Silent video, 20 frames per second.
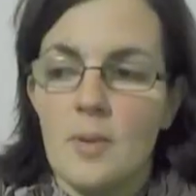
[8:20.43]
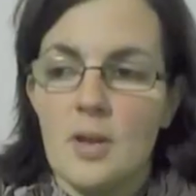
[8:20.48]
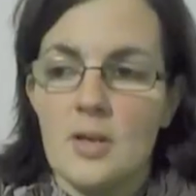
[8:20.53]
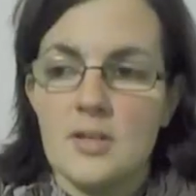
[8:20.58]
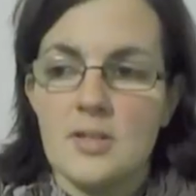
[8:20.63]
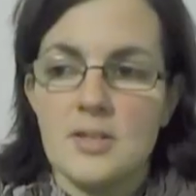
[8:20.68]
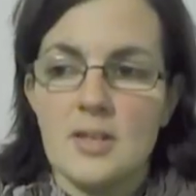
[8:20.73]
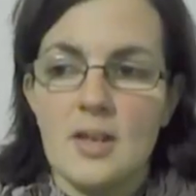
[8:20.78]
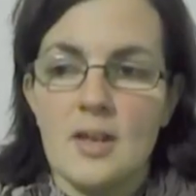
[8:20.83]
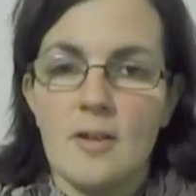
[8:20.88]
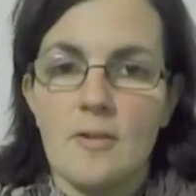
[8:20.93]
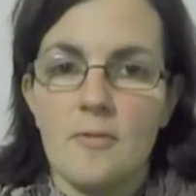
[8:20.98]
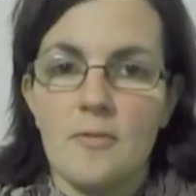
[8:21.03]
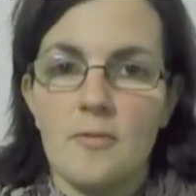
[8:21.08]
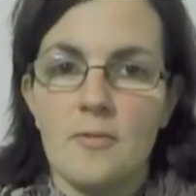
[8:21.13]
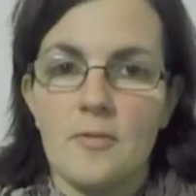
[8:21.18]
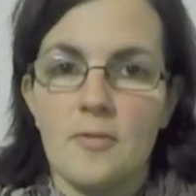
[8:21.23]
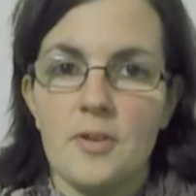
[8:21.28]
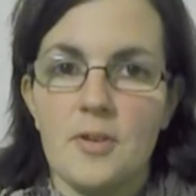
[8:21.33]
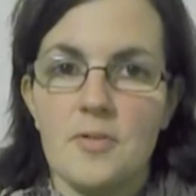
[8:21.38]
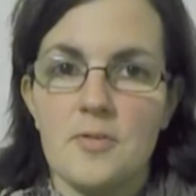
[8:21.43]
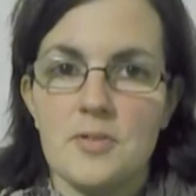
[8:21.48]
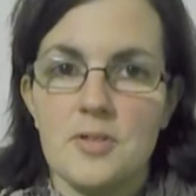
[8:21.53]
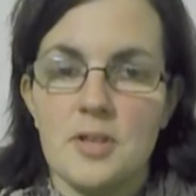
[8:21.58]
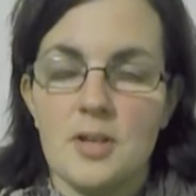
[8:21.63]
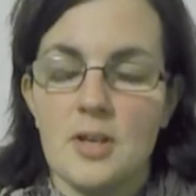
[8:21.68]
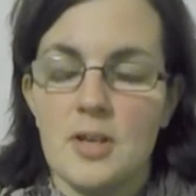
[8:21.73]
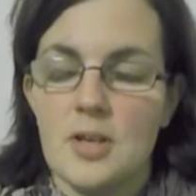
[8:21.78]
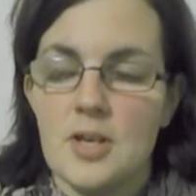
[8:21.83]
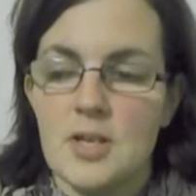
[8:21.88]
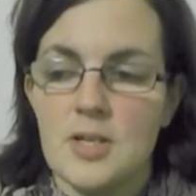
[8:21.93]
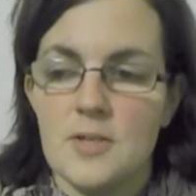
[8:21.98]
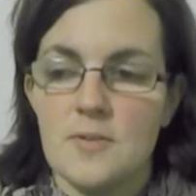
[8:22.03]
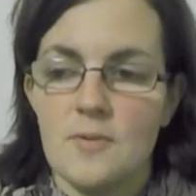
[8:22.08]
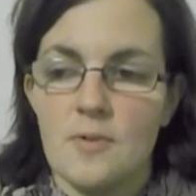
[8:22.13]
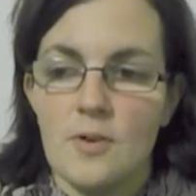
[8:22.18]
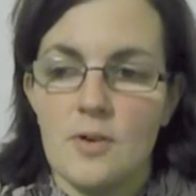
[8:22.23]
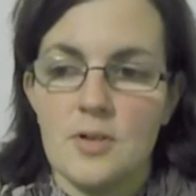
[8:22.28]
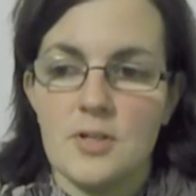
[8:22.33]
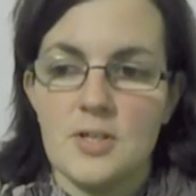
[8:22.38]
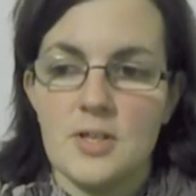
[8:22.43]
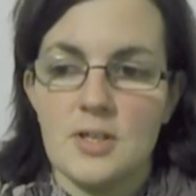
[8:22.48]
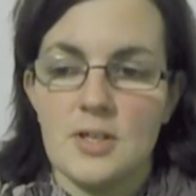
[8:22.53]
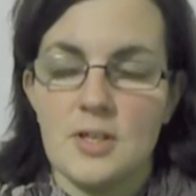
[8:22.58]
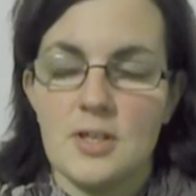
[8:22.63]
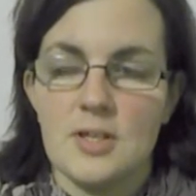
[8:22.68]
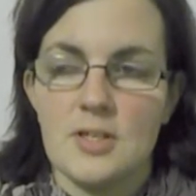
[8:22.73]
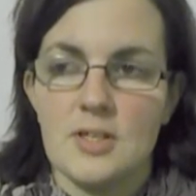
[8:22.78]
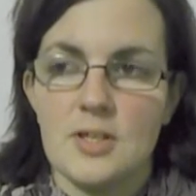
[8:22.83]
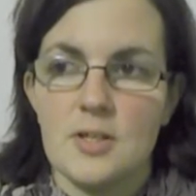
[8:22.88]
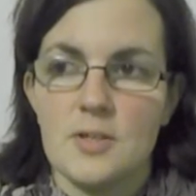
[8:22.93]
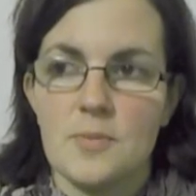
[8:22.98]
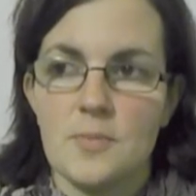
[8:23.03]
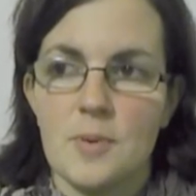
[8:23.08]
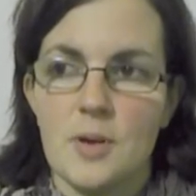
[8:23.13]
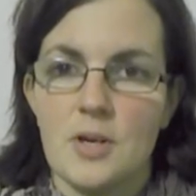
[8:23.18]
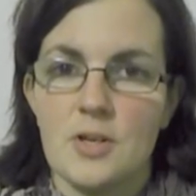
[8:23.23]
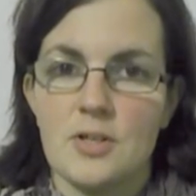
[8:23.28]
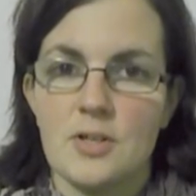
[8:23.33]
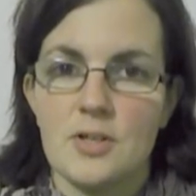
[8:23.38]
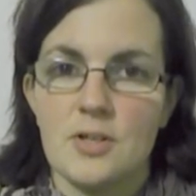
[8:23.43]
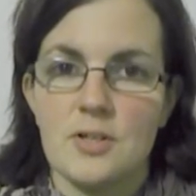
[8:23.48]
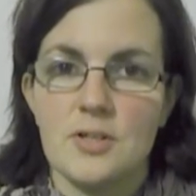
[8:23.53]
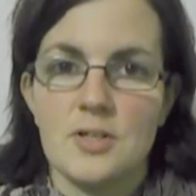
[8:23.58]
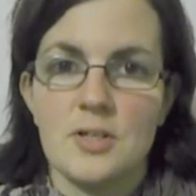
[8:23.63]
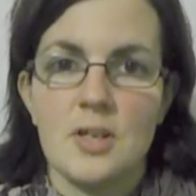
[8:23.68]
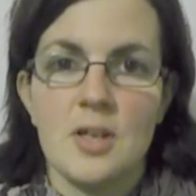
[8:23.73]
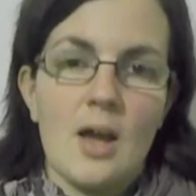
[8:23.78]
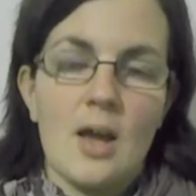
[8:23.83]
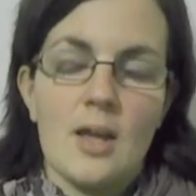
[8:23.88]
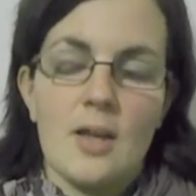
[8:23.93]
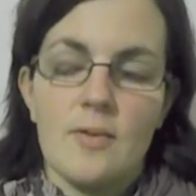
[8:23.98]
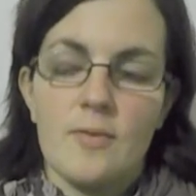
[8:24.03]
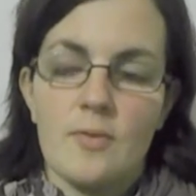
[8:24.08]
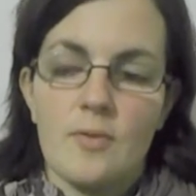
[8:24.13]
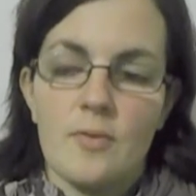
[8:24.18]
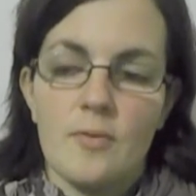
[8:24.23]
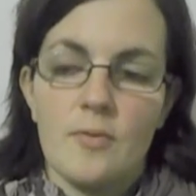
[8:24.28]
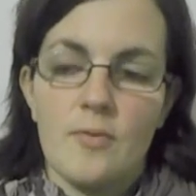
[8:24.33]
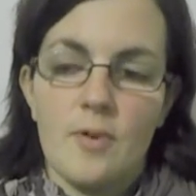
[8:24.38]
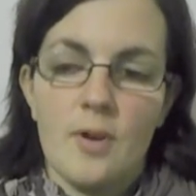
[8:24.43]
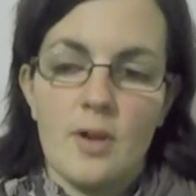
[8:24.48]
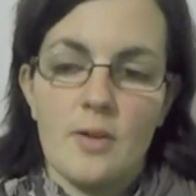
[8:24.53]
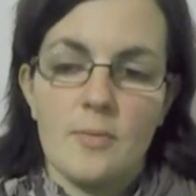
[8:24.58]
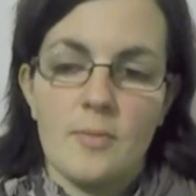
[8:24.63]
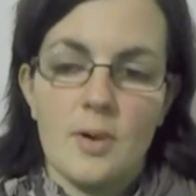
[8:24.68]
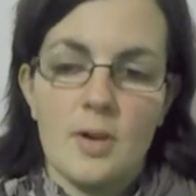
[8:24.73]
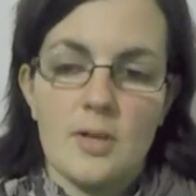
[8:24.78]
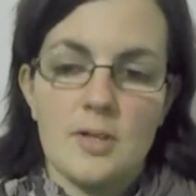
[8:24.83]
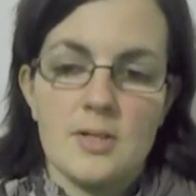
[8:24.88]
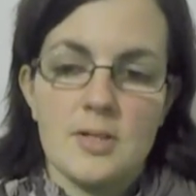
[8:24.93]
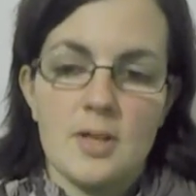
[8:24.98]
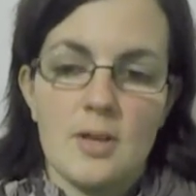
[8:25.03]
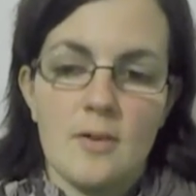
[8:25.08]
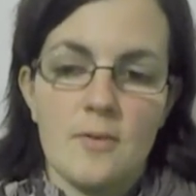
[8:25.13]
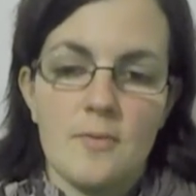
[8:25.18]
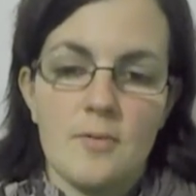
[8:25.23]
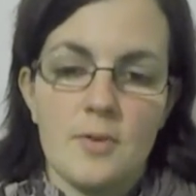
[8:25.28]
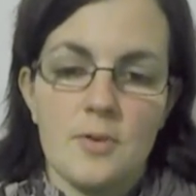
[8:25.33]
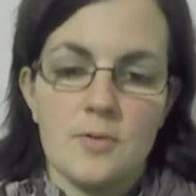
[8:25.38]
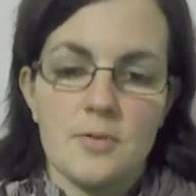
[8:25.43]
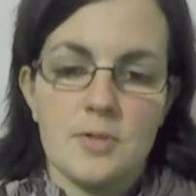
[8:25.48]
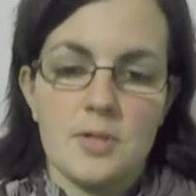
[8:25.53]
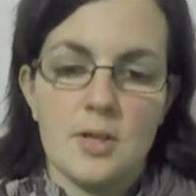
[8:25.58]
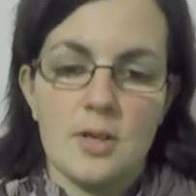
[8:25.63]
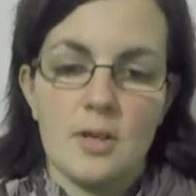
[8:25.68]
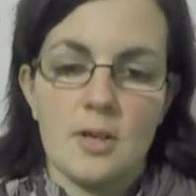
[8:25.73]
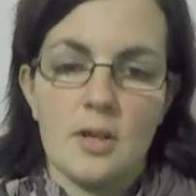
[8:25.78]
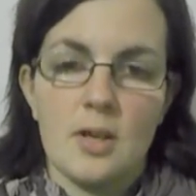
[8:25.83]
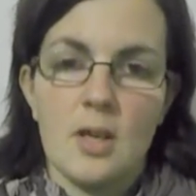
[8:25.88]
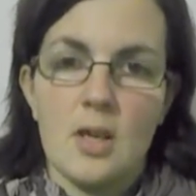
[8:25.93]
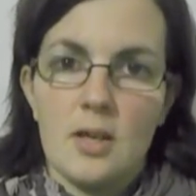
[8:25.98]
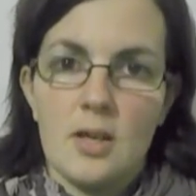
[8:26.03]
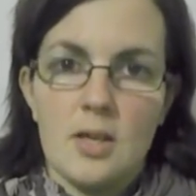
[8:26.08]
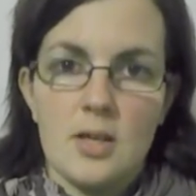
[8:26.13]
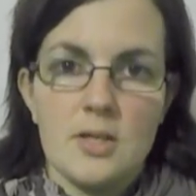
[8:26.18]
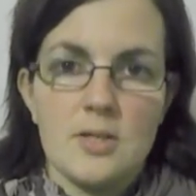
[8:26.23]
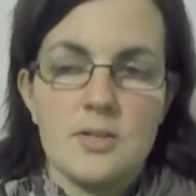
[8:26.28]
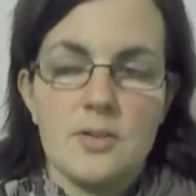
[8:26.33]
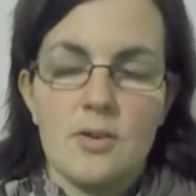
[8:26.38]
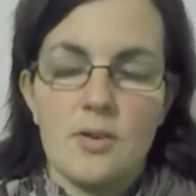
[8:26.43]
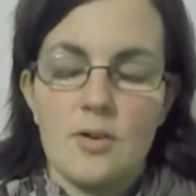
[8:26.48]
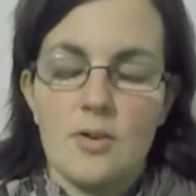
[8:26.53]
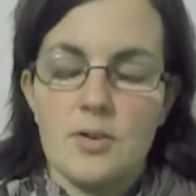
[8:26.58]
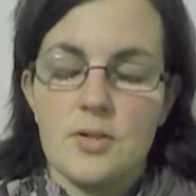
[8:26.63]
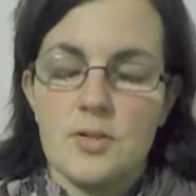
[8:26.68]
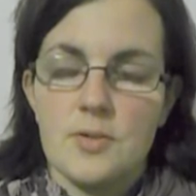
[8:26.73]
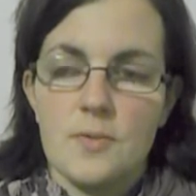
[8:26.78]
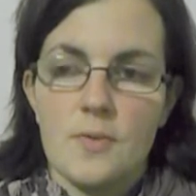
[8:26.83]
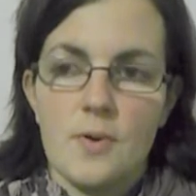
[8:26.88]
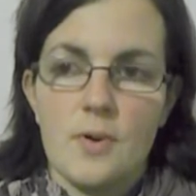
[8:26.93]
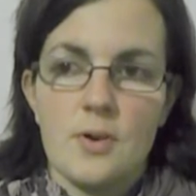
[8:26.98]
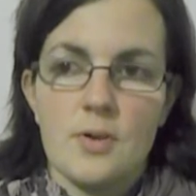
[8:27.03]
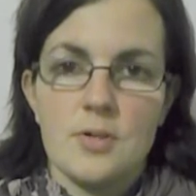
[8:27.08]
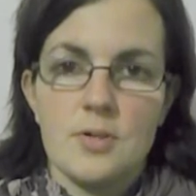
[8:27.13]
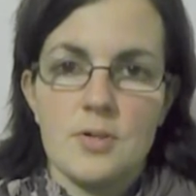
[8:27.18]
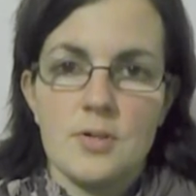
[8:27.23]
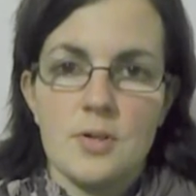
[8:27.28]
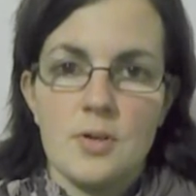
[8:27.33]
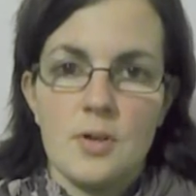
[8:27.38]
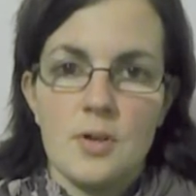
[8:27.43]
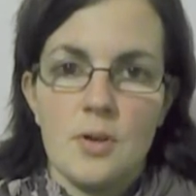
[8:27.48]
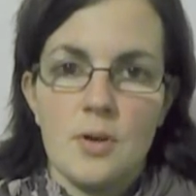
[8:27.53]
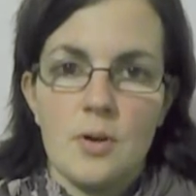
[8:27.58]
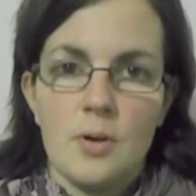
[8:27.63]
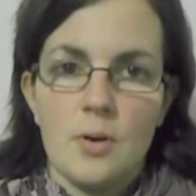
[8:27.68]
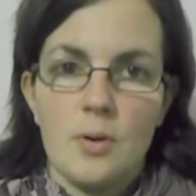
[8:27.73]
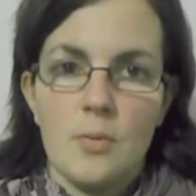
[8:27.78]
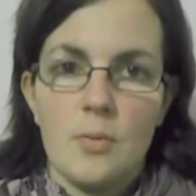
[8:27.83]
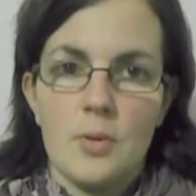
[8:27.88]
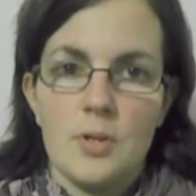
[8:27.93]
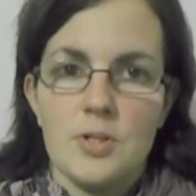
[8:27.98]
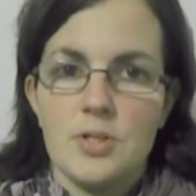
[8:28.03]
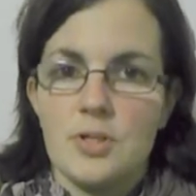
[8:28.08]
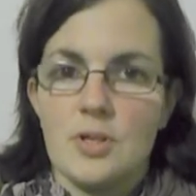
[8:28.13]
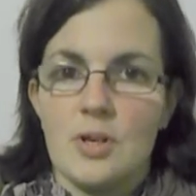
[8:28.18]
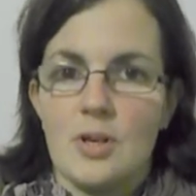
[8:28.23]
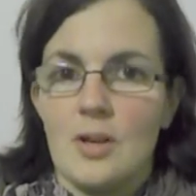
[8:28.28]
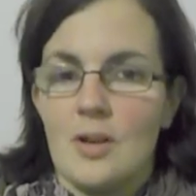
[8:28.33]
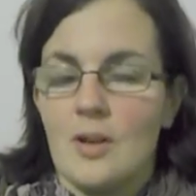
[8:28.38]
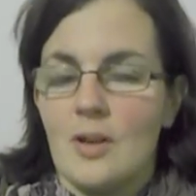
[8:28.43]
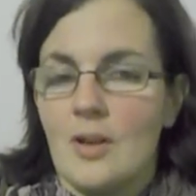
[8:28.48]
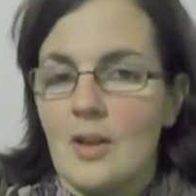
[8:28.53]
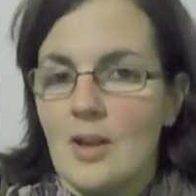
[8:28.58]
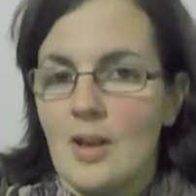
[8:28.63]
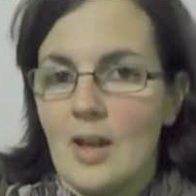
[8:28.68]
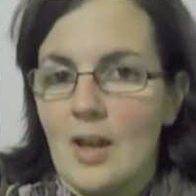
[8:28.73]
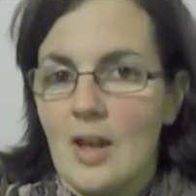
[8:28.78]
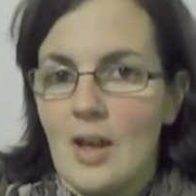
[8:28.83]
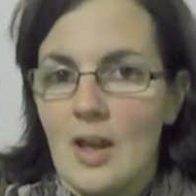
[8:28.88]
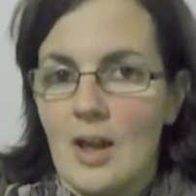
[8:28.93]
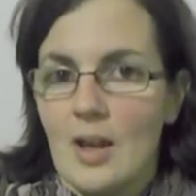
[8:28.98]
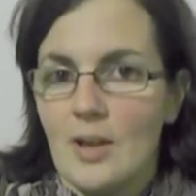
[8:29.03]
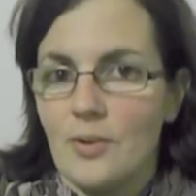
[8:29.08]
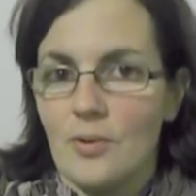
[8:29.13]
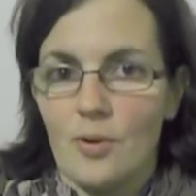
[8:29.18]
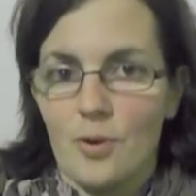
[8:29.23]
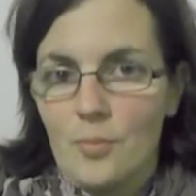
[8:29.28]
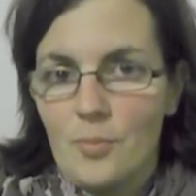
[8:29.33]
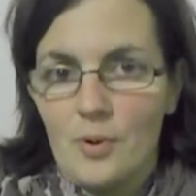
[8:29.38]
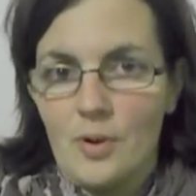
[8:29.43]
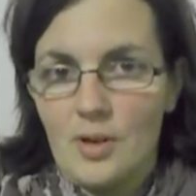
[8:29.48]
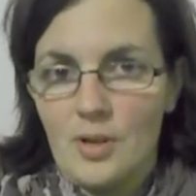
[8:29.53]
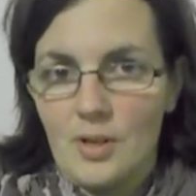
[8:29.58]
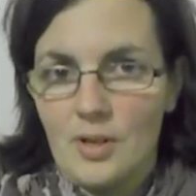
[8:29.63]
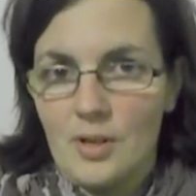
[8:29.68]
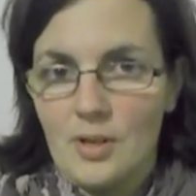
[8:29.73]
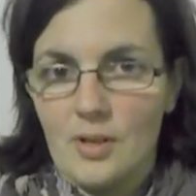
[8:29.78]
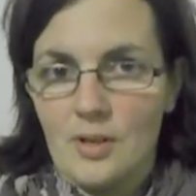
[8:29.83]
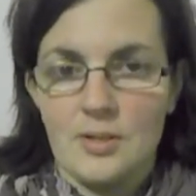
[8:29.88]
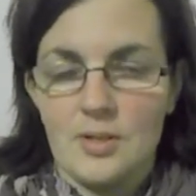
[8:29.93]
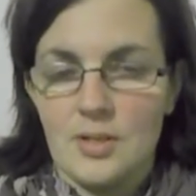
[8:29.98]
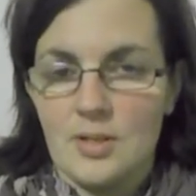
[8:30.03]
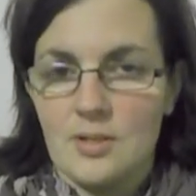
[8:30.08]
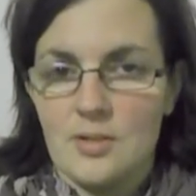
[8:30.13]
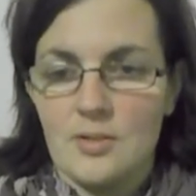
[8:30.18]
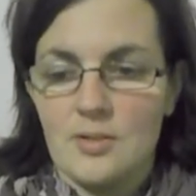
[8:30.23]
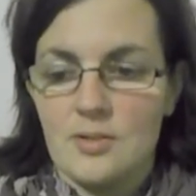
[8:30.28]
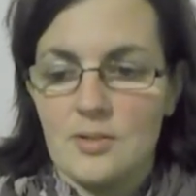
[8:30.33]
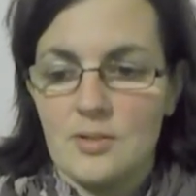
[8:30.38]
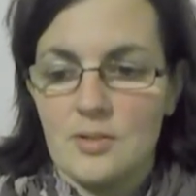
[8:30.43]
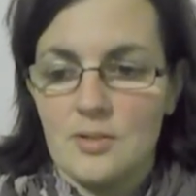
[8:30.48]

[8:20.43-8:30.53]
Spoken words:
myself using his words and his expressions, I even find myself using his curse words, which I normally didn't